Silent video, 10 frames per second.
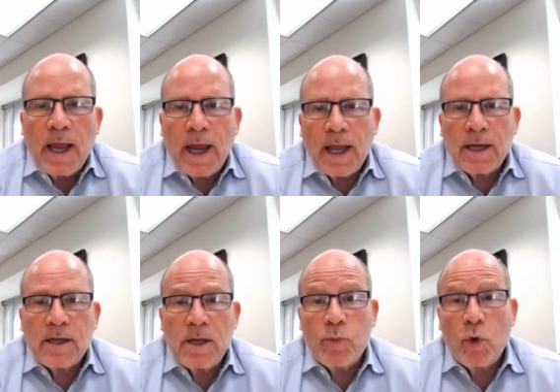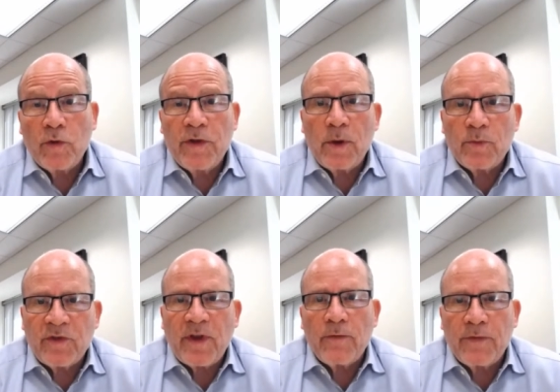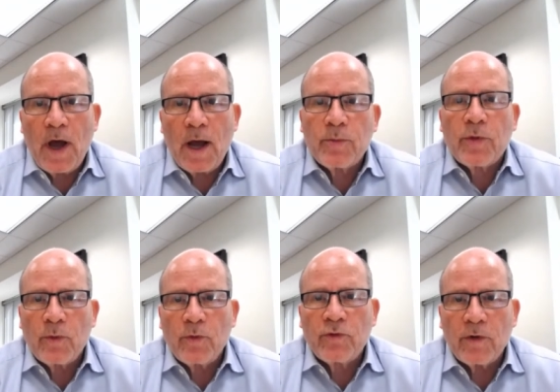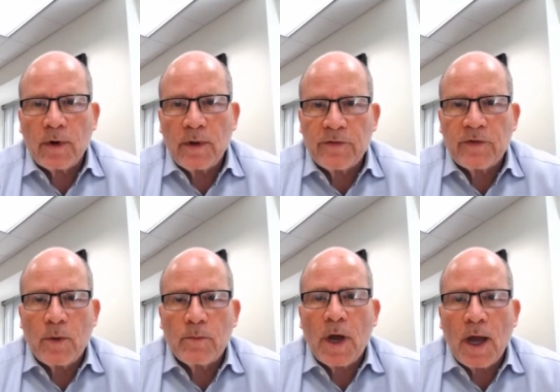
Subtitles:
And he pulled himself up through journalism